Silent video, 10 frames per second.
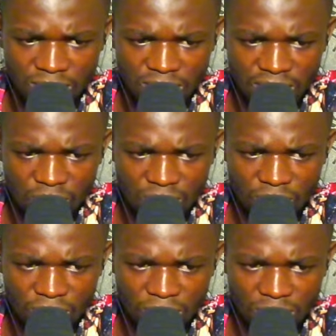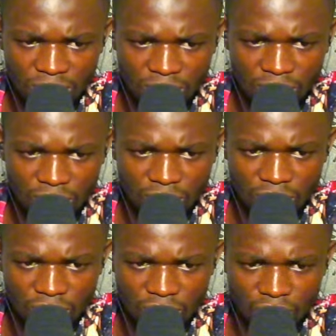The side with more pawns is
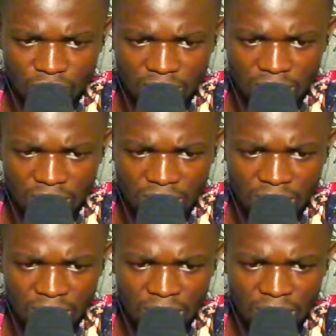going to win the game.